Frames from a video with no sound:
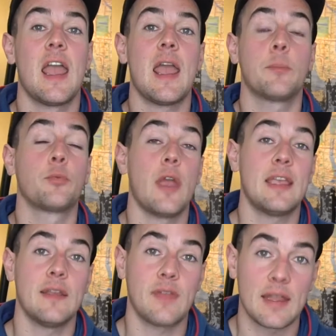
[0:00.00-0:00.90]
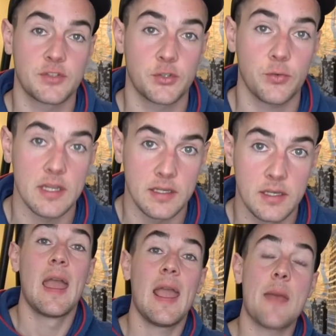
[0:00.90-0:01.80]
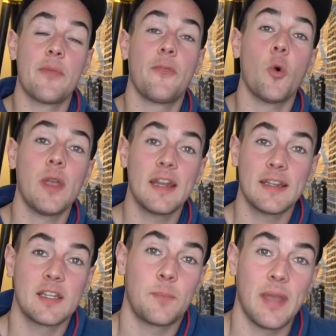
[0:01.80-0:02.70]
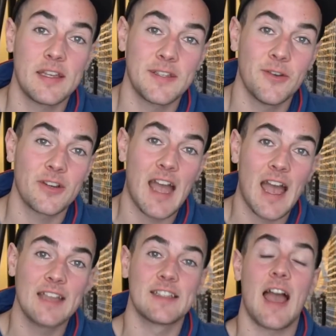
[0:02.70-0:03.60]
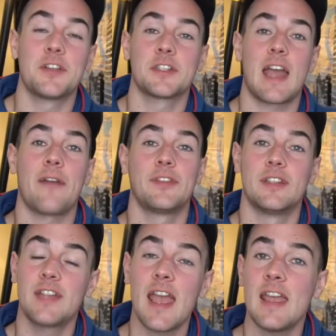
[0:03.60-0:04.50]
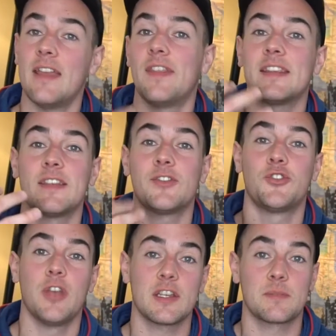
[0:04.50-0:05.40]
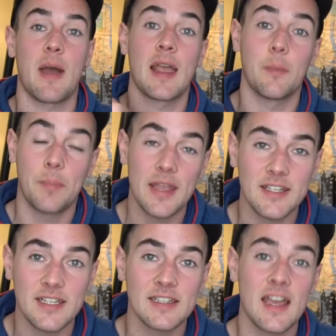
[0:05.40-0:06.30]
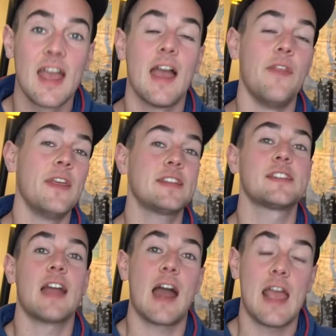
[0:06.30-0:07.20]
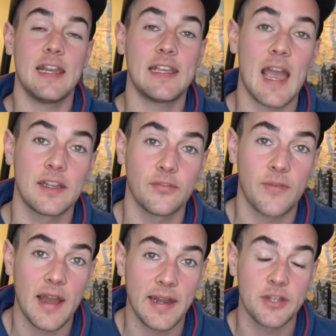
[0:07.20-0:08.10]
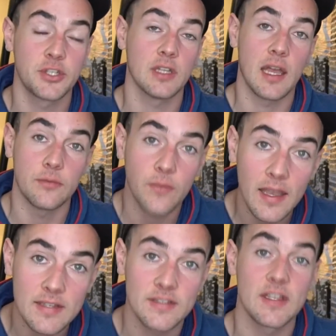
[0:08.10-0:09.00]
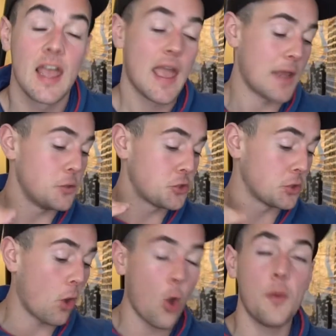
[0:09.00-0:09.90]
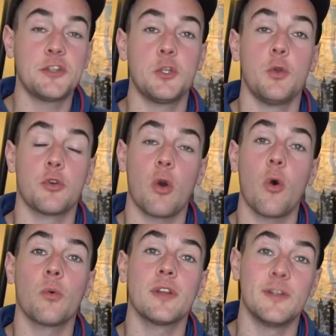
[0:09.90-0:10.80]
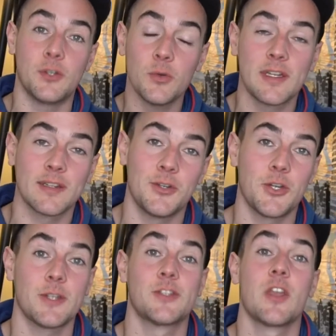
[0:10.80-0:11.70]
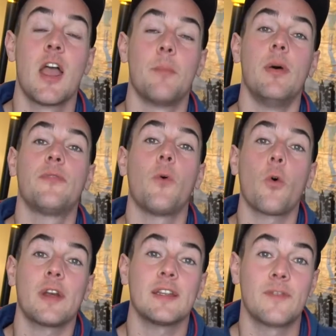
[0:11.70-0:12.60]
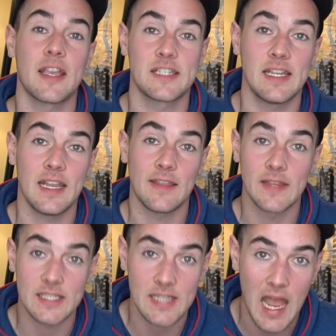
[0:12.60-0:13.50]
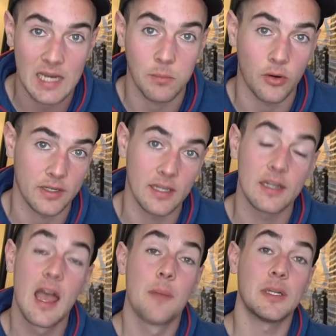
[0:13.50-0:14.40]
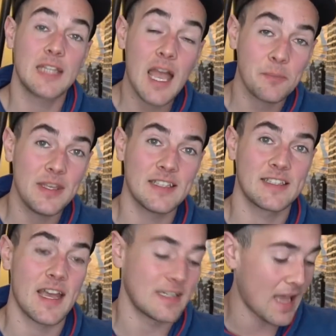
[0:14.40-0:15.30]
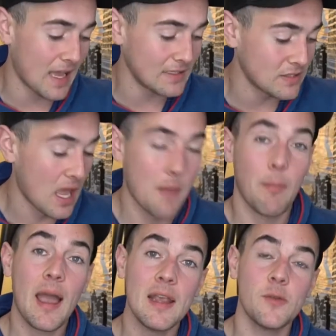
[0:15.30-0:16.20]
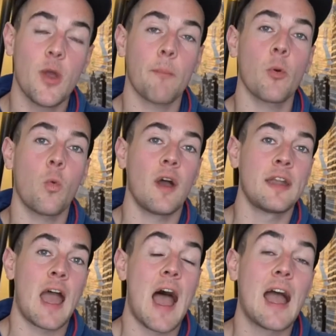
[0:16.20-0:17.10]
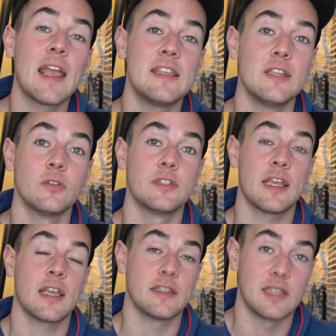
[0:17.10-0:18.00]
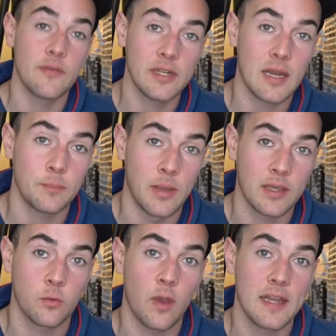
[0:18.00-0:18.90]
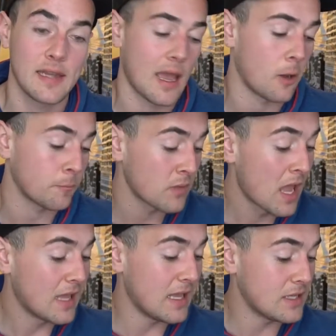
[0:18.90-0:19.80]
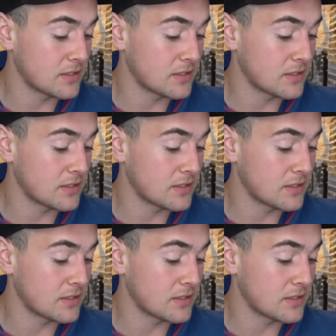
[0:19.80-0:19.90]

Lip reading: and breaking that streak. And before we get into the picks here, guys, I just have to say, this is just my opinion. This is not any kind of financial advice, and you should always do your own due diligence before investing in the stock market. But that being said, guys, my number one high-yielding dividend pick right now is